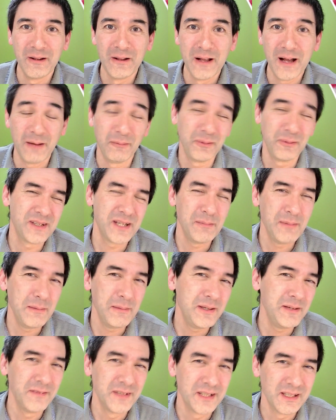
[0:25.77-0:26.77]
I would say maybe
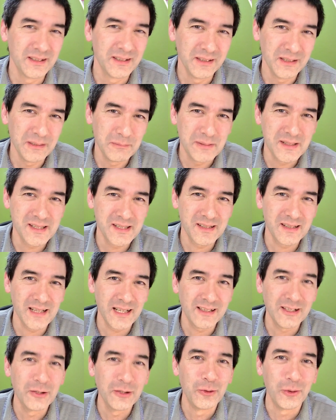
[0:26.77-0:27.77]
even a little bit
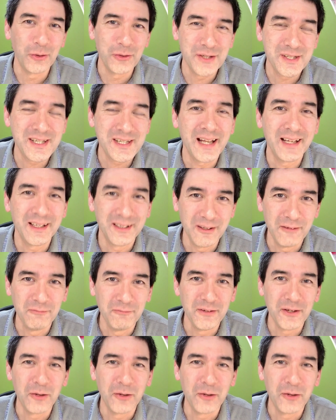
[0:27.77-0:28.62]
slightly non-scientific